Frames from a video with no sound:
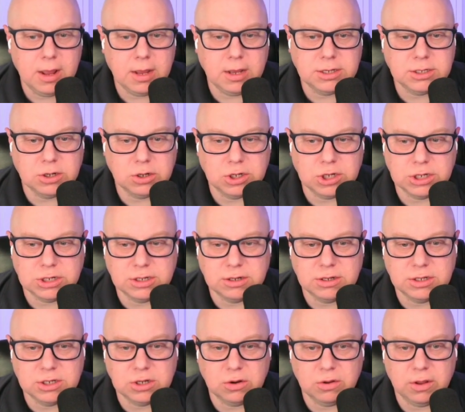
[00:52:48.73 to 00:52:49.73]
So just
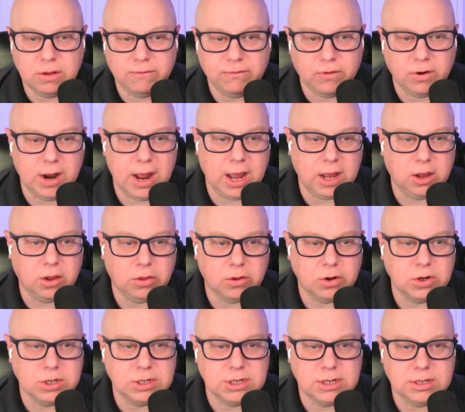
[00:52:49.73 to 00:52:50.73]
so the
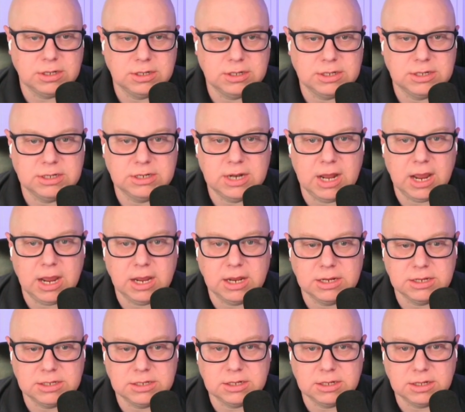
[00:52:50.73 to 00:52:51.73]
vernacular
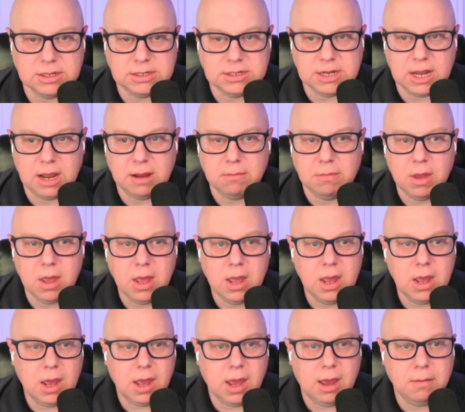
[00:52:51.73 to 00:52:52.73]
stays the same.
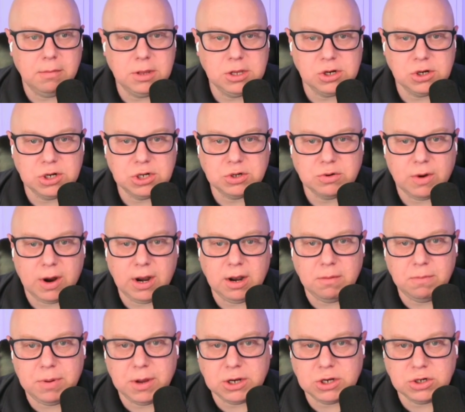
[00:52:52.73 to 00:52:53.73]
These are just
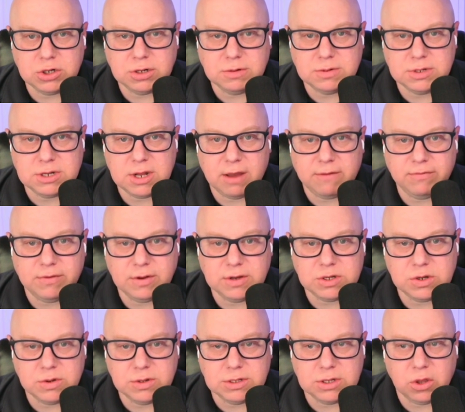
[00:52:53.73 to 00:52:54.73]
random pictures of stuff.
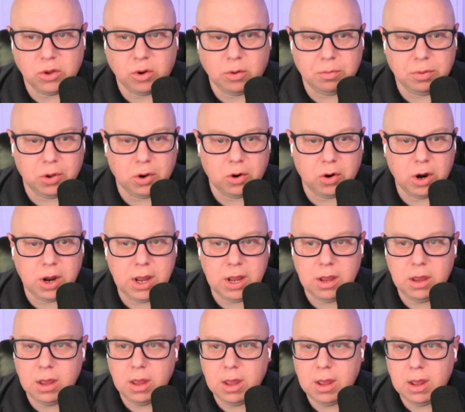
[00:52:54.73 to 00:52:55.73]
This one's a little
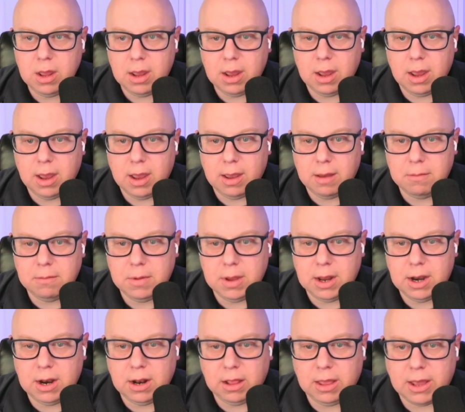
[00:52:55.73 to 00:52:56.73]
blurry. And
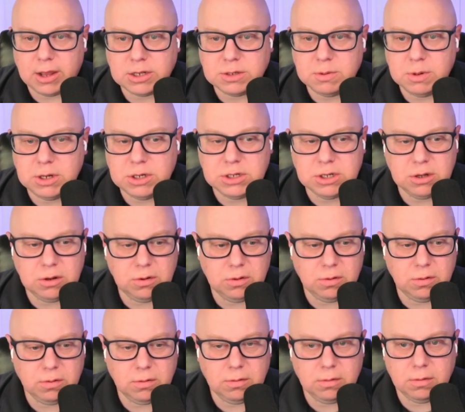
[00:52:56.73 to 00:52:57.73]
it allows me
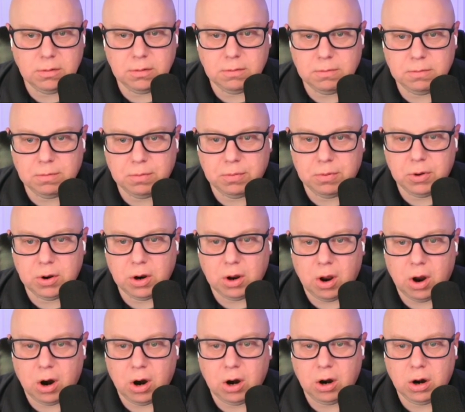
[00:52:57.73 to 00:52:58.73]
to put a
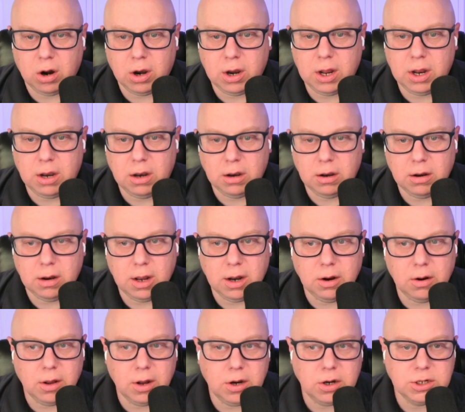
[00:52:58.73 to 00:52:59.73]
heart on it. I
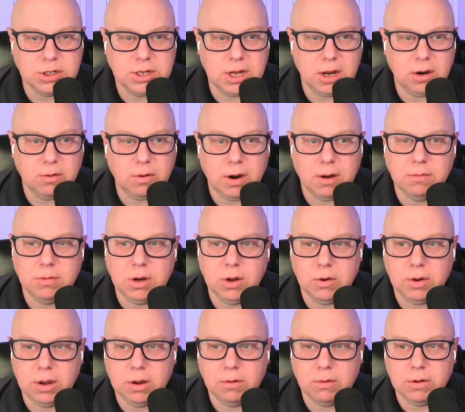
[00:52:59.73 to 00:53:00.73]
don't understand what I'm
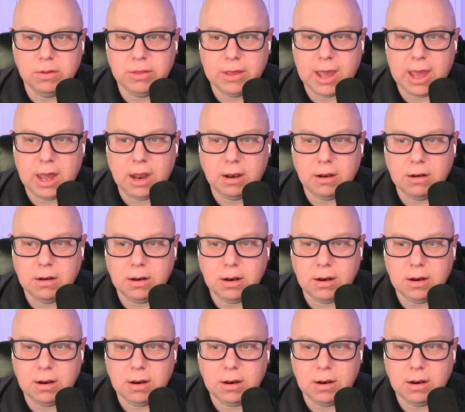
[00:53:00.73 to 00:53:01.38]
doing with that.